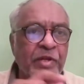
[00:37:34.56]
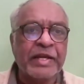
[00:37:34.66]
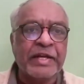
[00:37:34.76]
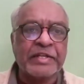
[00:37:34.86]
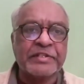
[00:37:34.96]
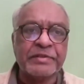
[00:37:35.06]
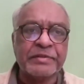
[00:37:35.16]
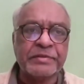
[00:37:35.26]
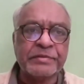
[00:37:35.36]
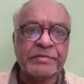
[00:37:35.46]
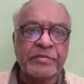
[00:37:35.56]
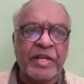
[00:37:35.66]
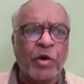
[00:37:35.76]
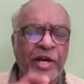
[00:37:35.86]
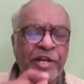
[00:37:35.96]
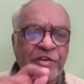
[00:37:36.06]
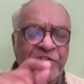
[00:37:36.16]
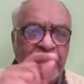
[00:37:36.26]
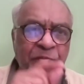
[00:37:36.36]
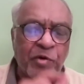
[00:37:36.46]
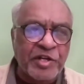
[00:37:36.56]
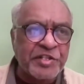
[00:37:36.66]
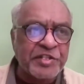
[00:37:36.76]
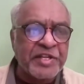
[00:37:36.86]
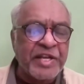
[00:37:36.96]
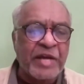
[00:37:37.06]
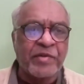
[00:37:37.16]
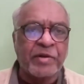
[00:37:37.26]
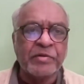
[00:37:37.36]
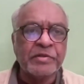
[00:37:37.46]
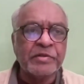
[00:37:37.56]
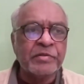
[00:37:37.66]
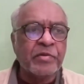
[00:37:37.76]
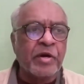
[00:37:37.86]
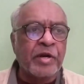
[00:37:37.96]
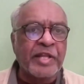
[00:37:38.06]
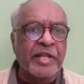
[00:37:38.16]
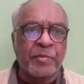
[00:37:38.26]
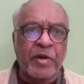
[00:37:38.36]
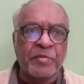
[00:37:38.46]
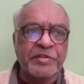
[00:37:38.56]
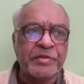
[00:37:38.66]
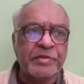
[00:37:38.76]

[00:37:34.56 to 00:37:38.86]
Yes. Then how can you say politicians never honor their promise?